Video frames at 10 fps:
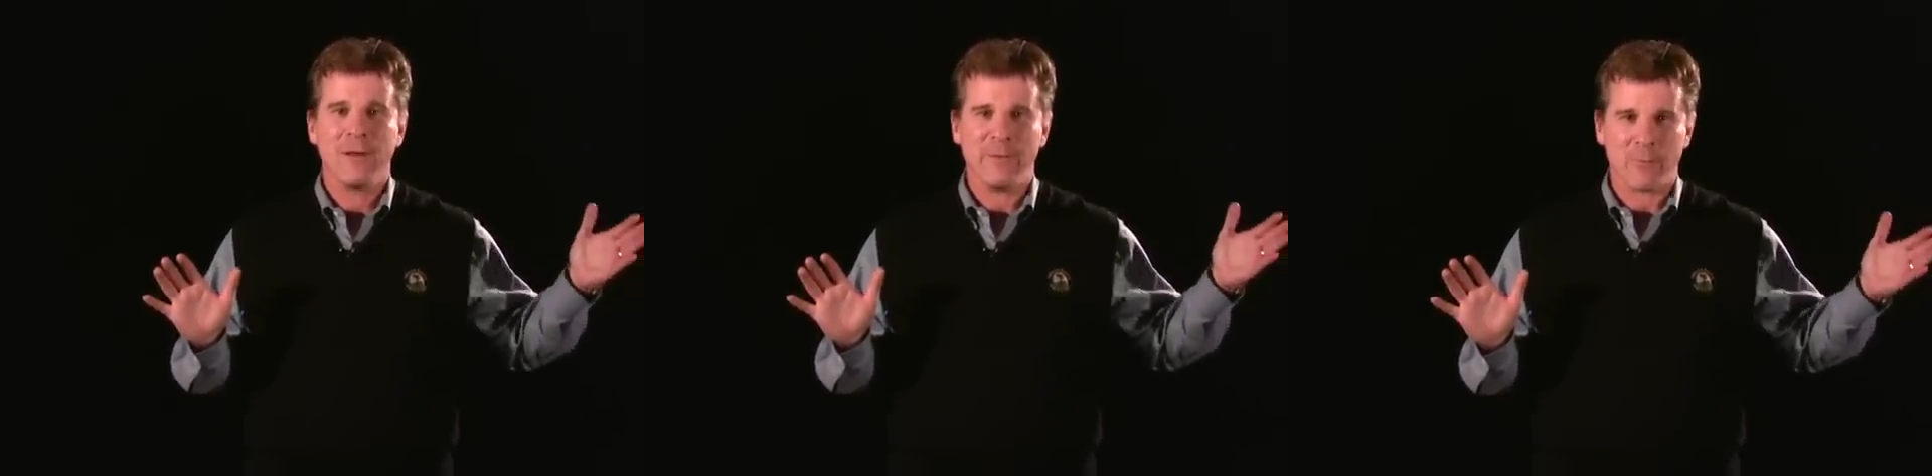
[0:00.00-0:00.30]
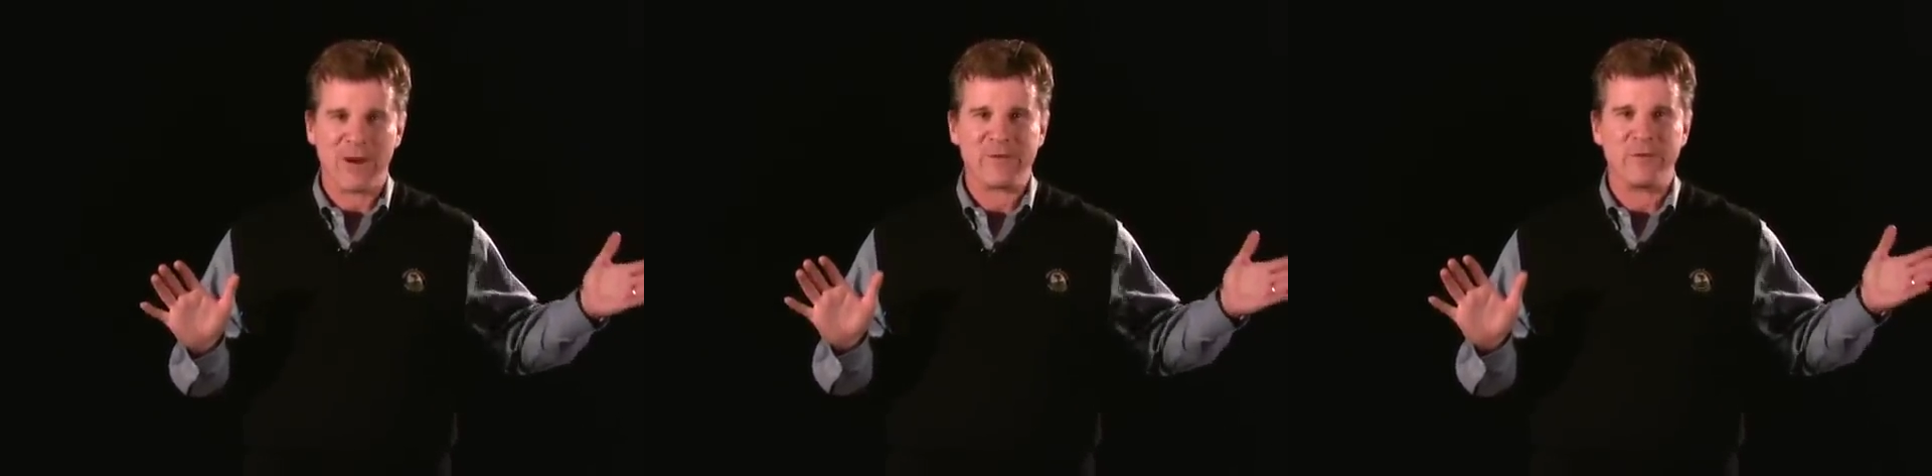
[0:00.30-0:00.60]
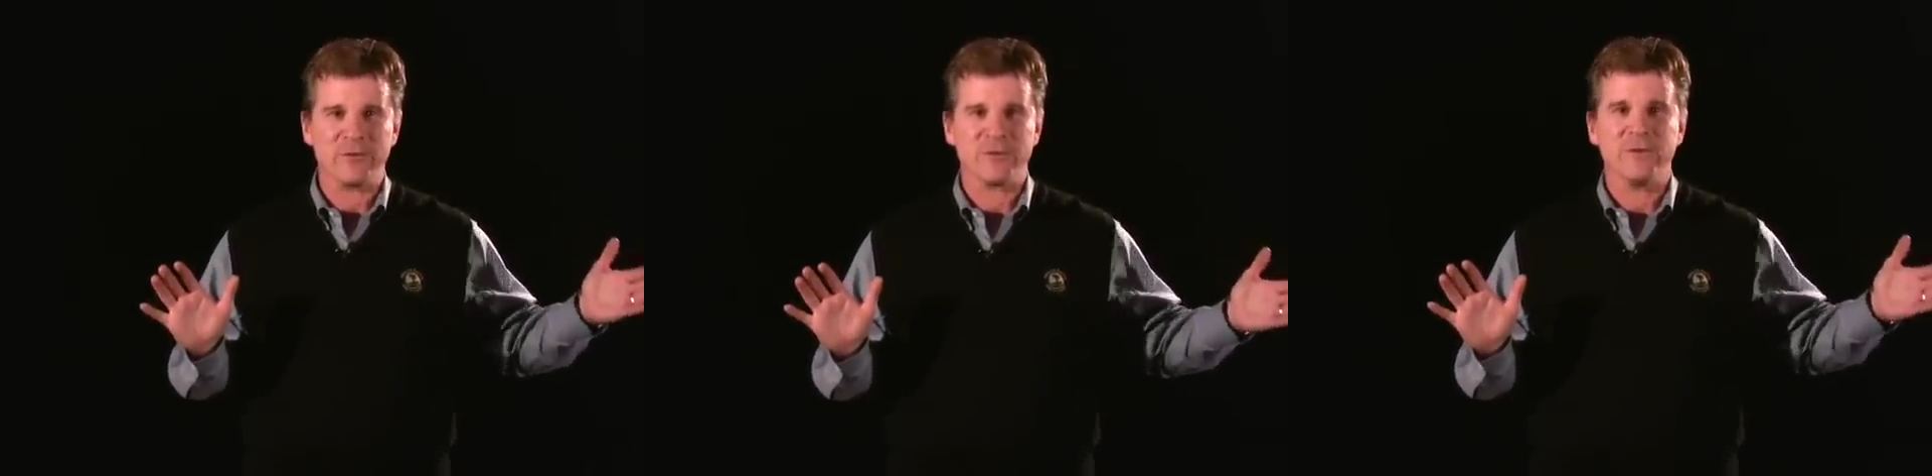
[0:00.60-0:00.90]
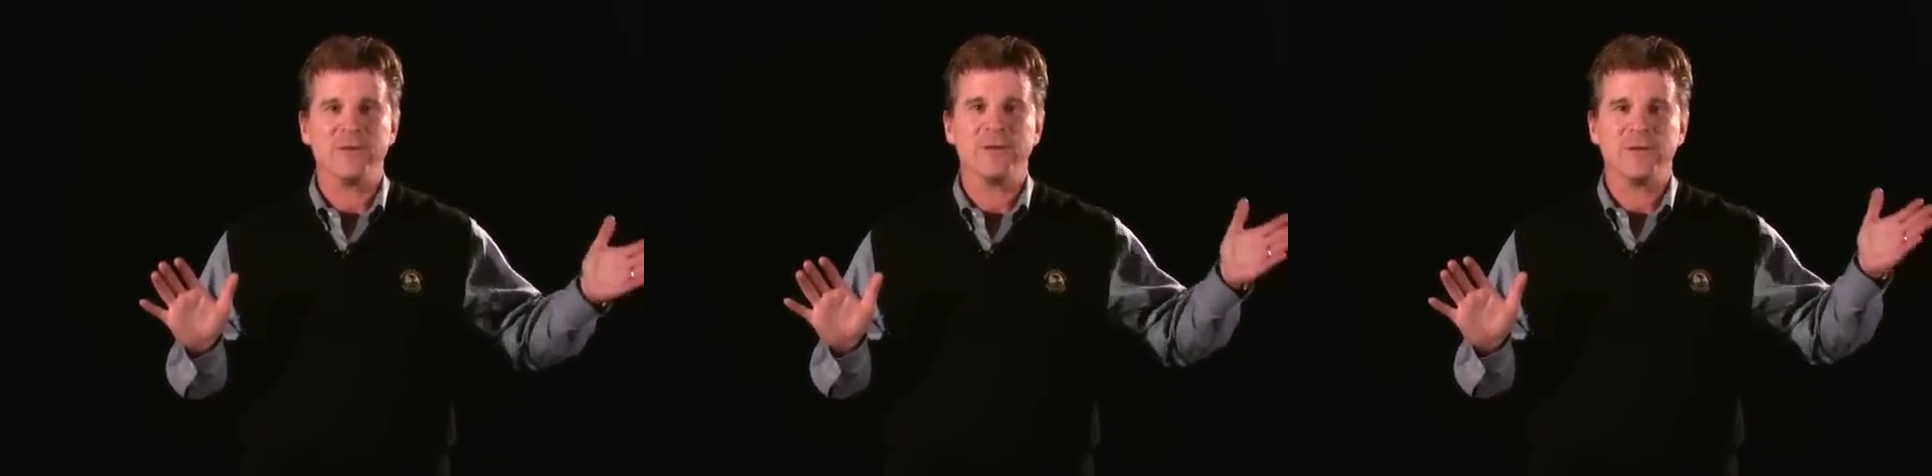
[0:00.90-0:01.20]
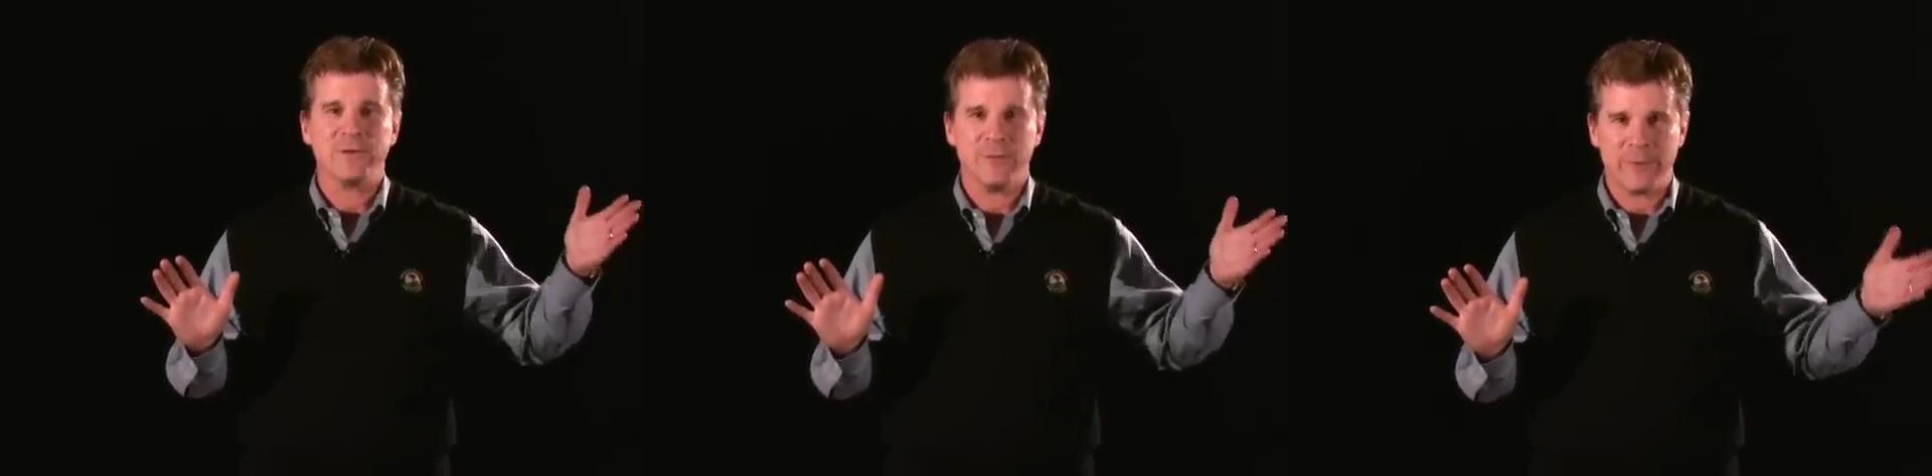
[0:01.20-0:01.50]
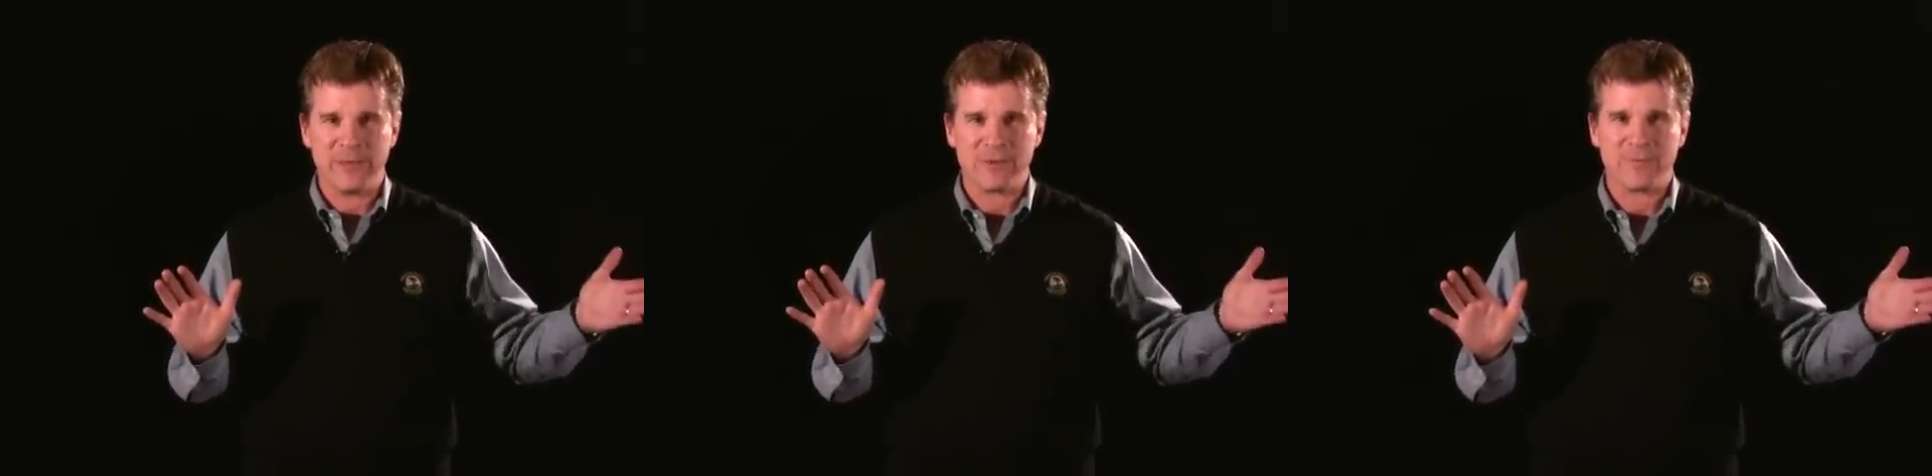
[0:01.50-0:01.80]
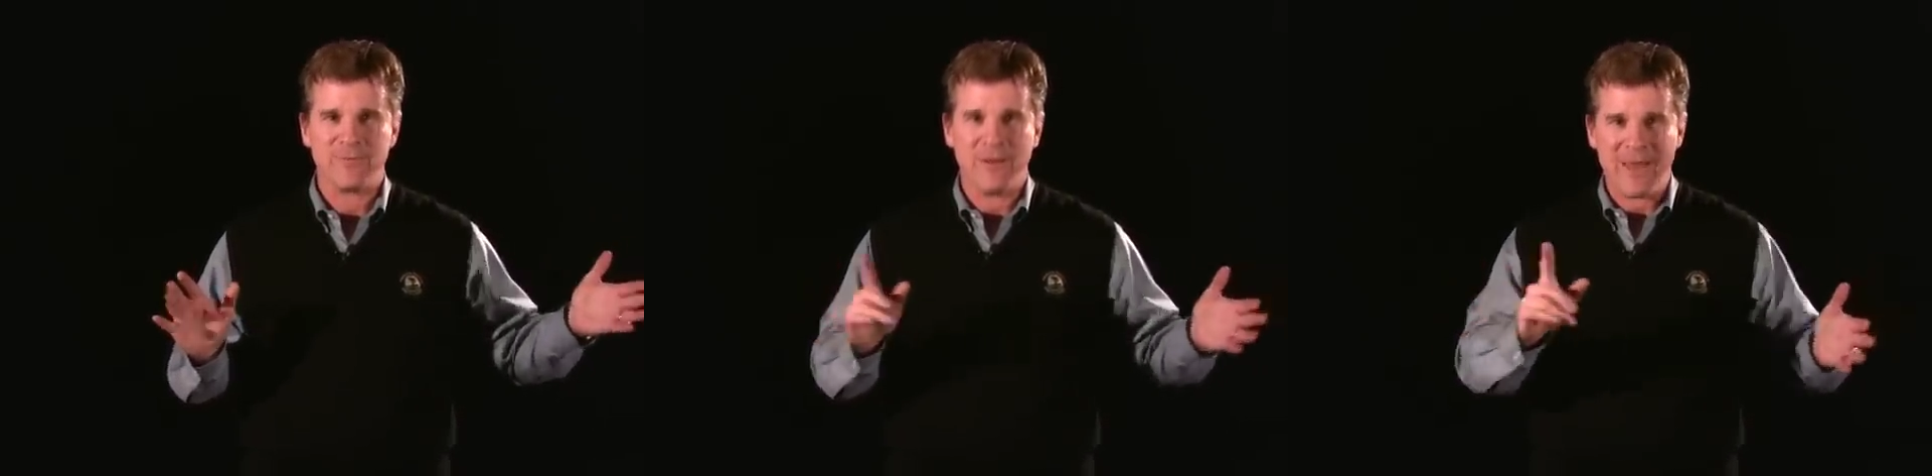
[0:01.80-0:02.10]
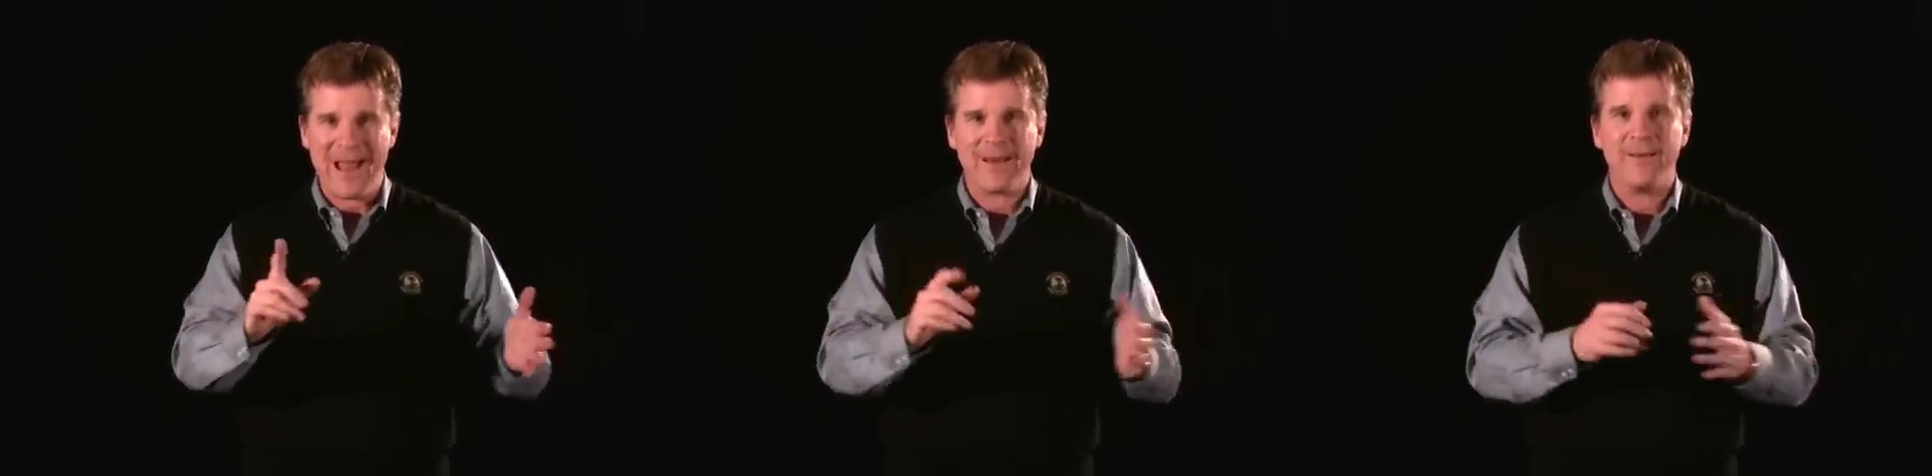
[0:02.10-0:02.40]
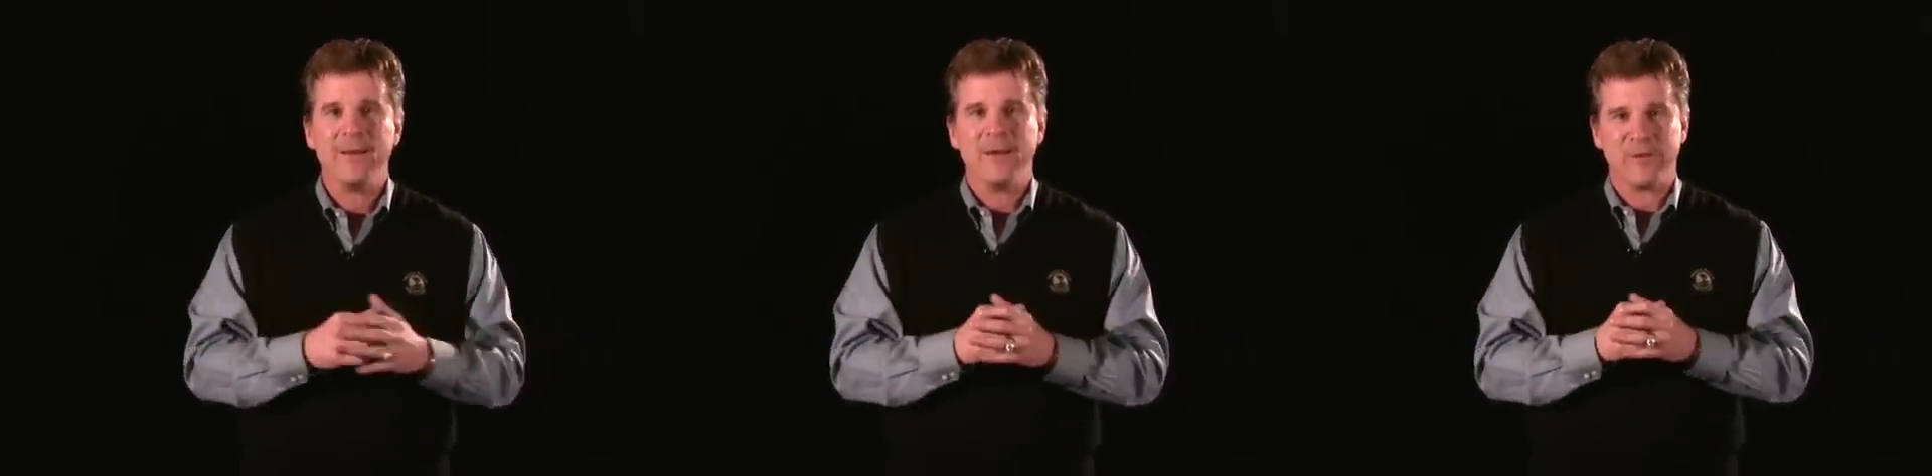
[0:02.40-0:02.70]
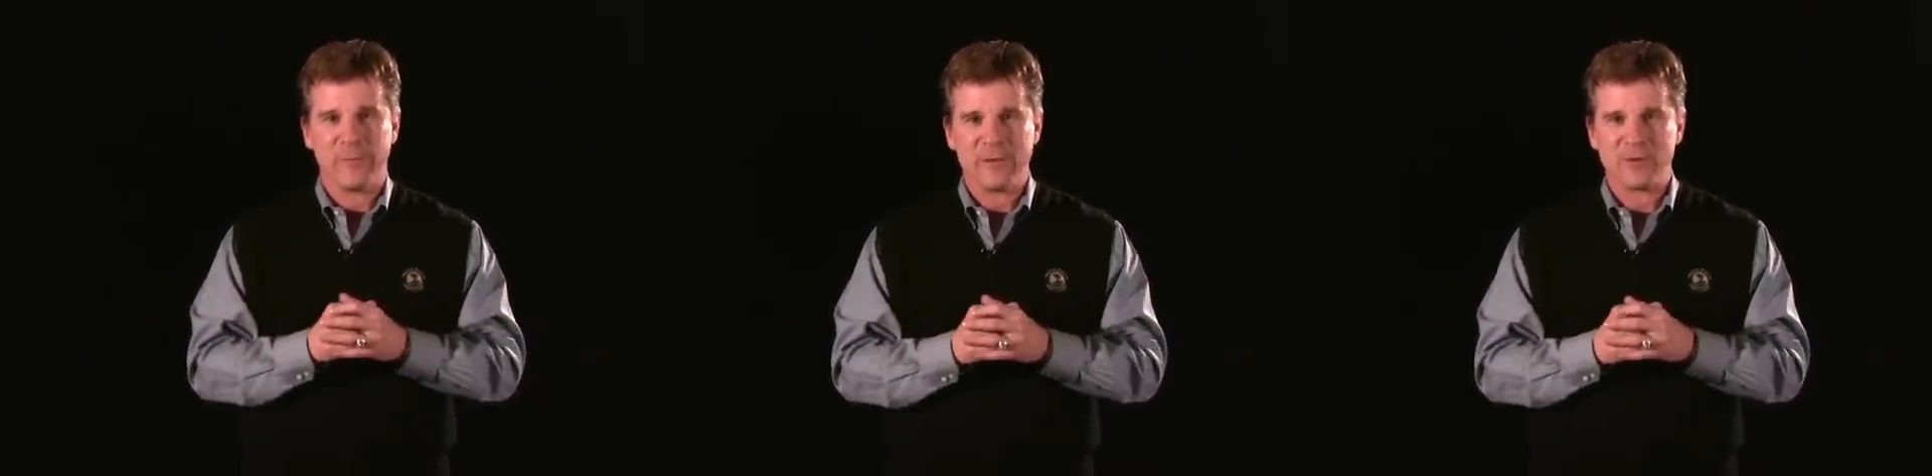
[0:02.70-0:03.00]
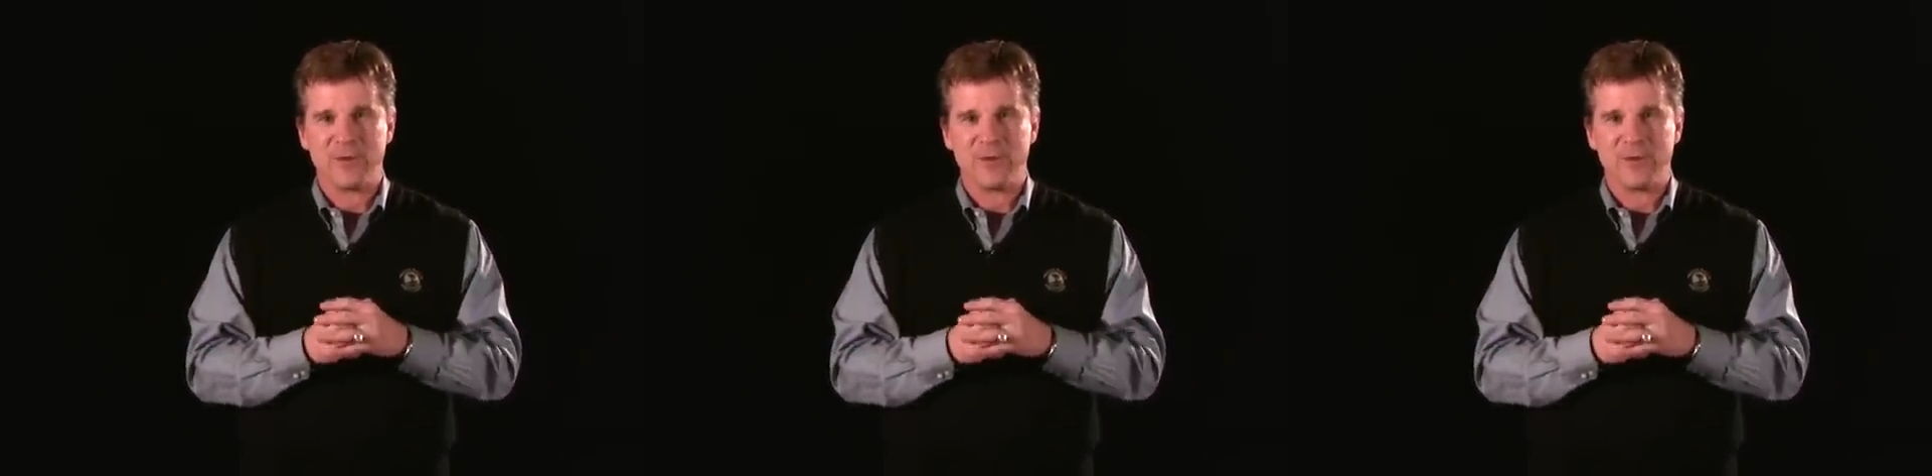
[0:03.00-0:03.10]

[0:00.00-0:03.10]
and the right solution to a pinch. And that is the pinch